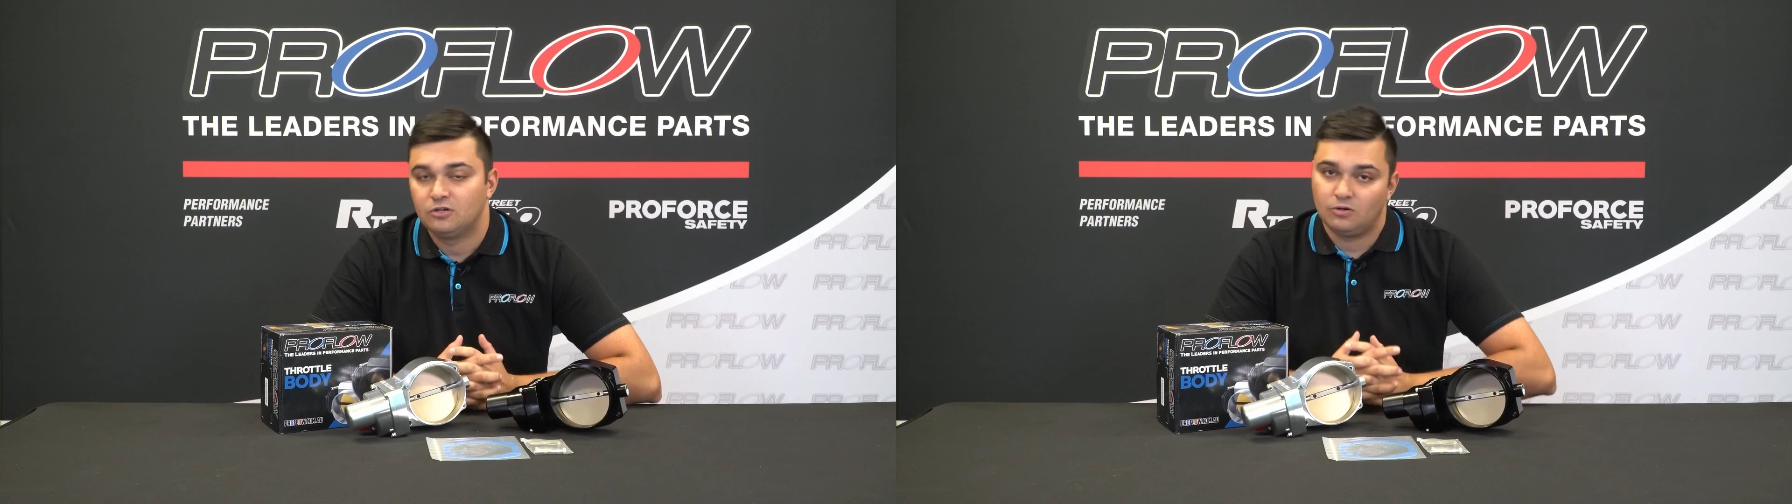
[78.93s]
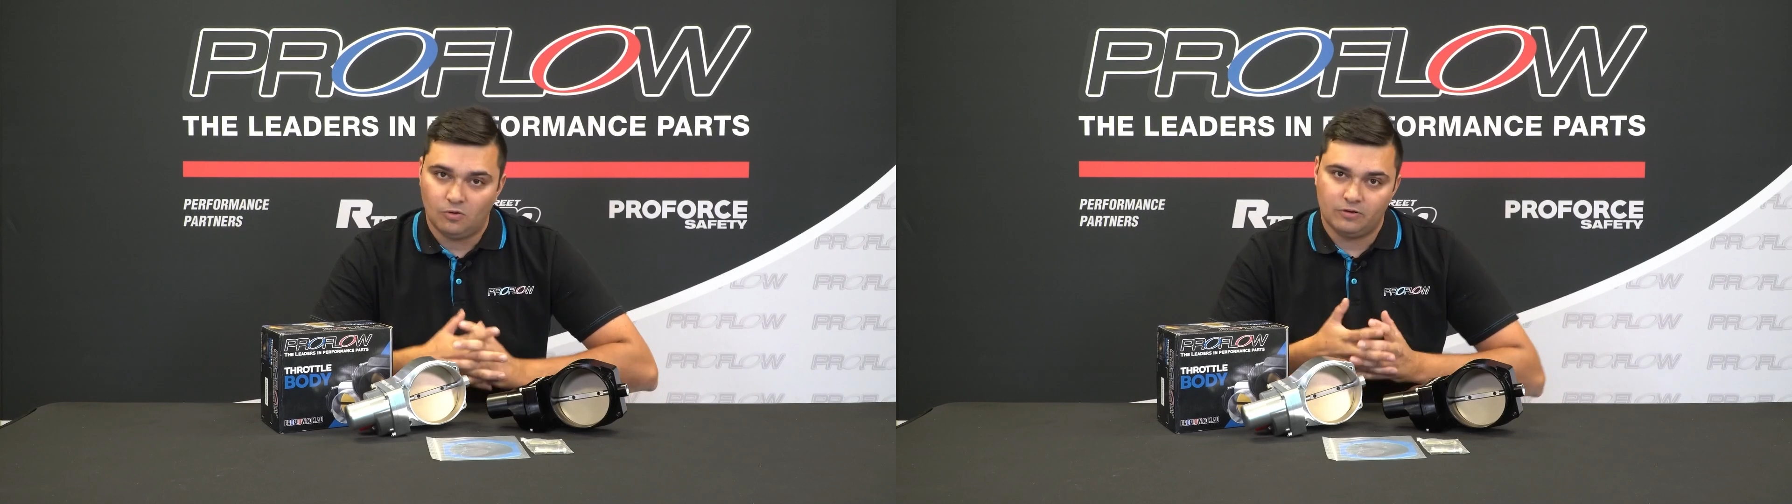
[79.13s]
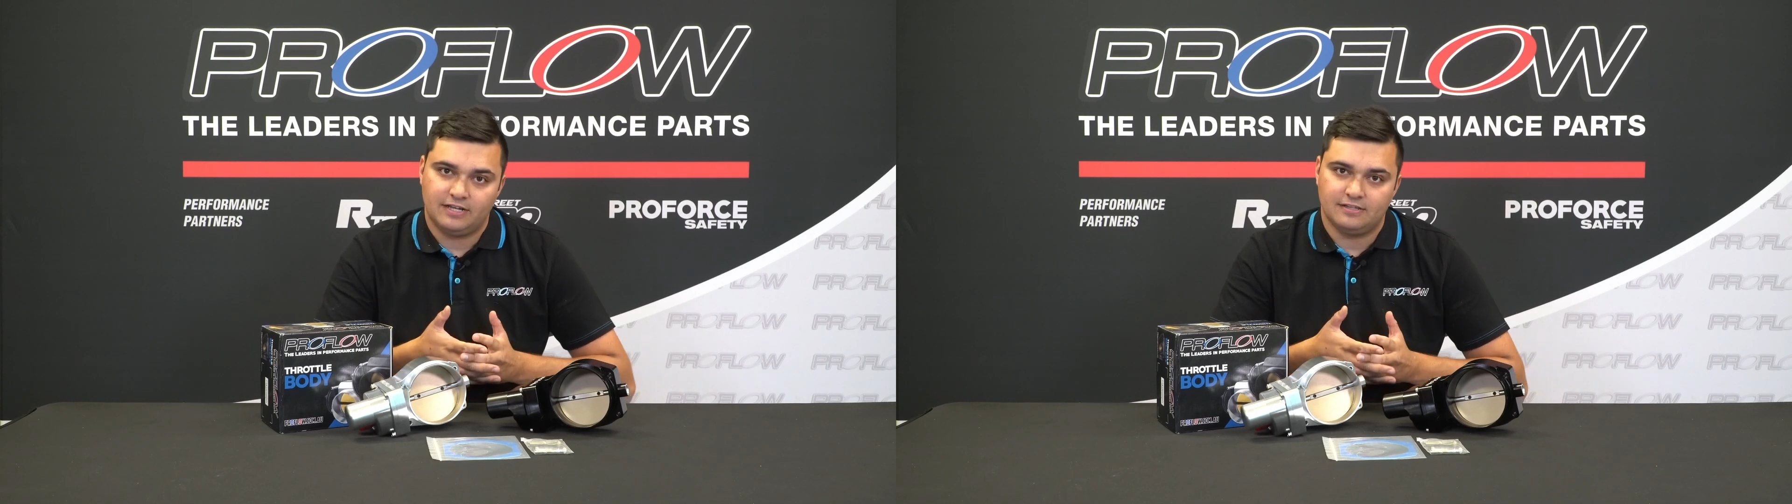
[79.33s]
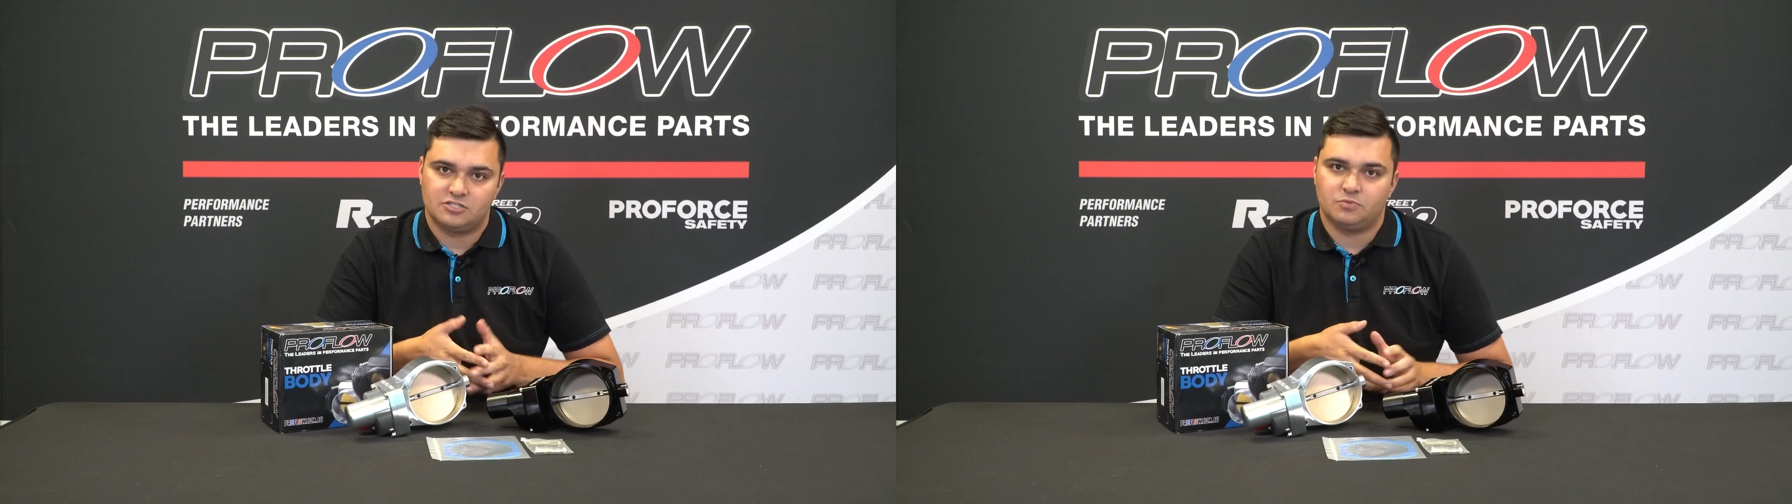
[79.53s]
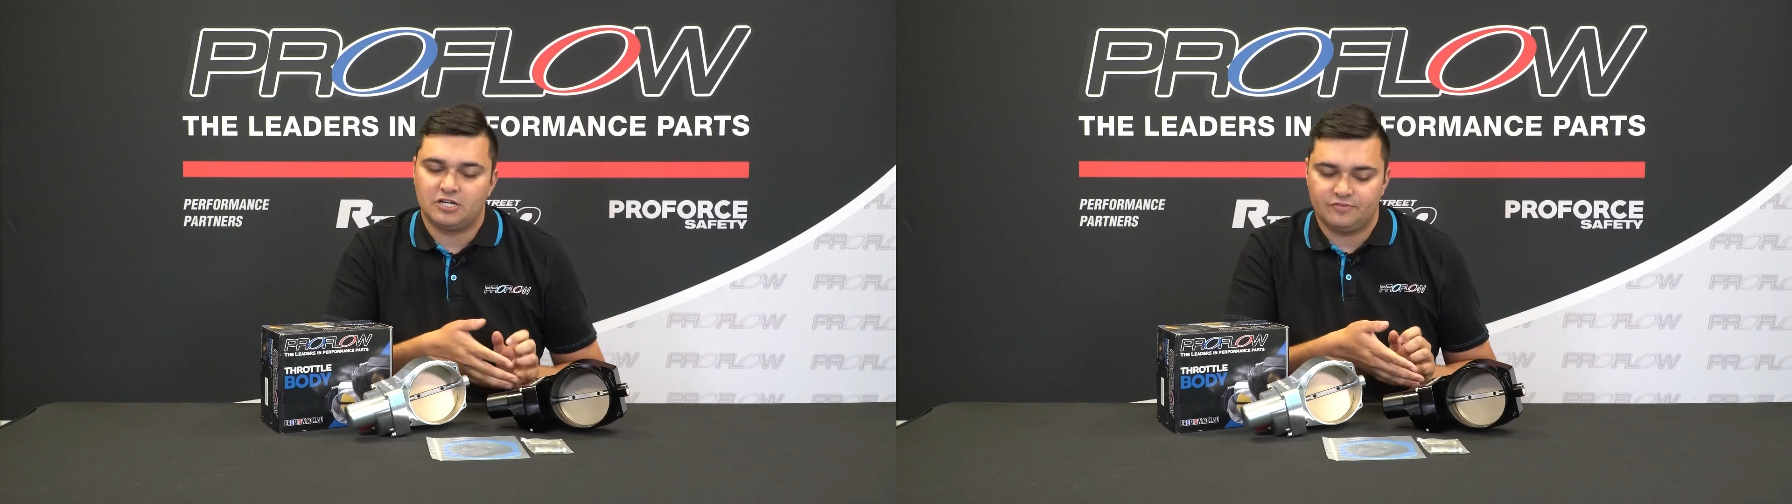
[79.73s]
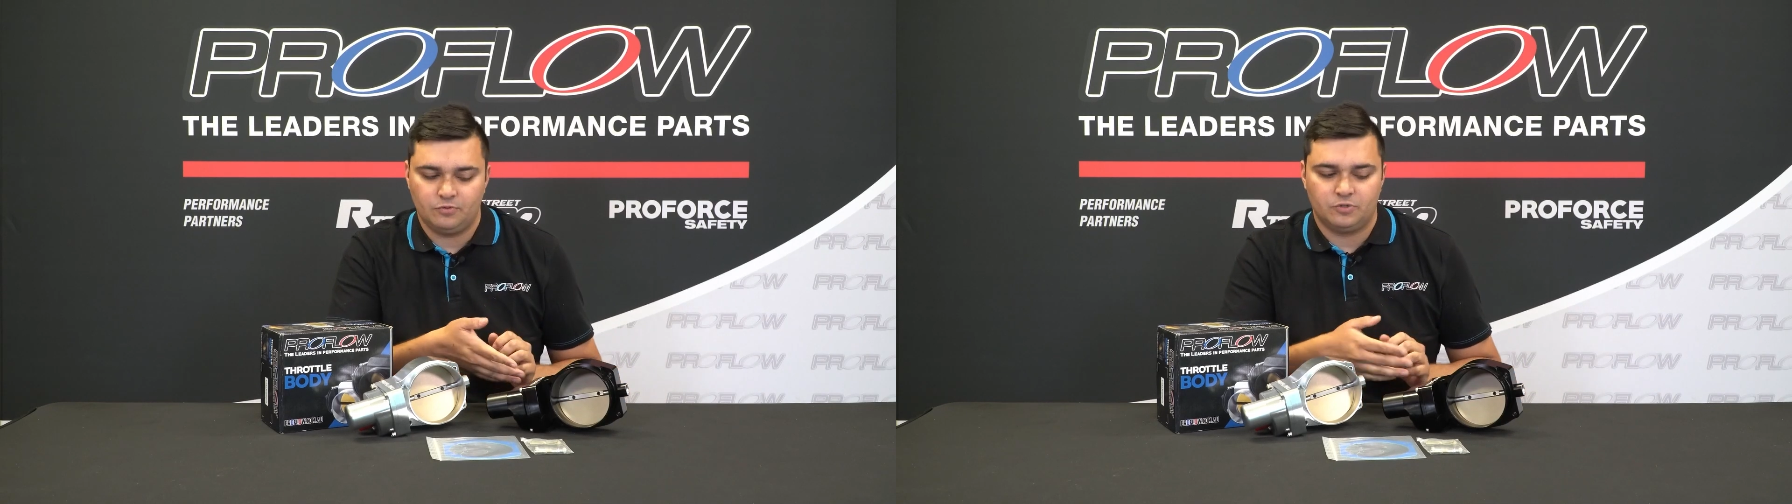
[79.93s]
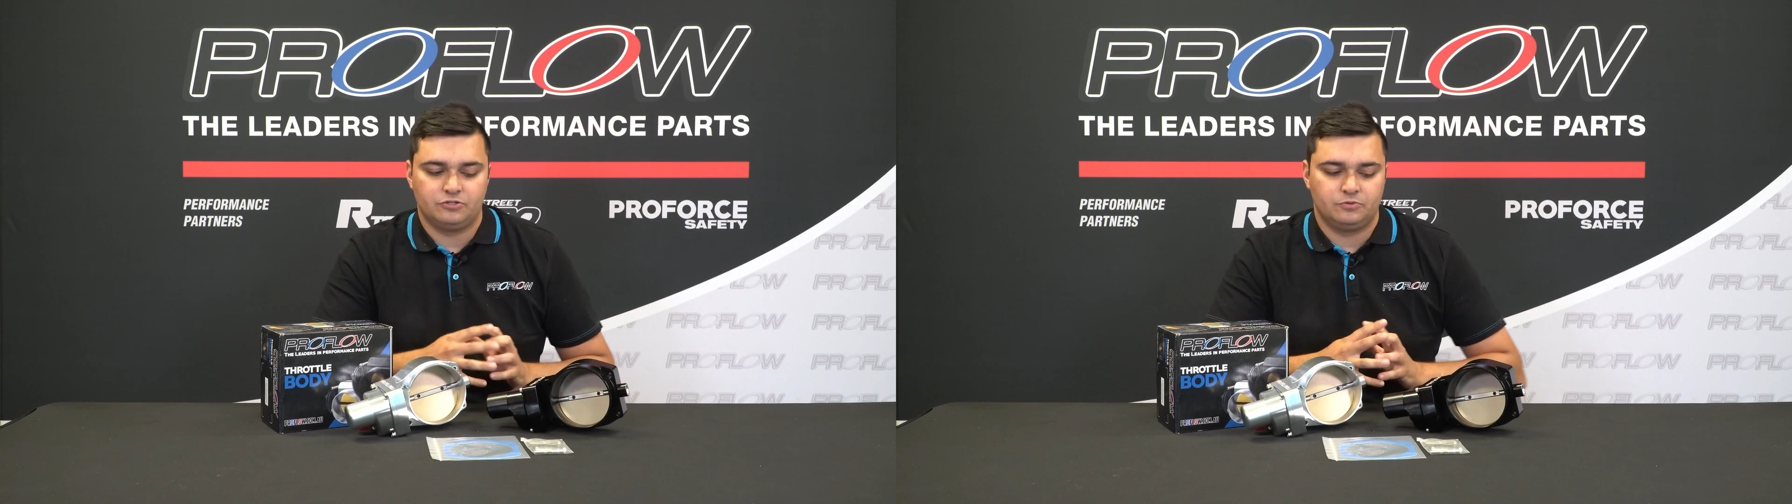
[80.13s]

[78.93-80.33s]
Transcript: or an LS1 if you want to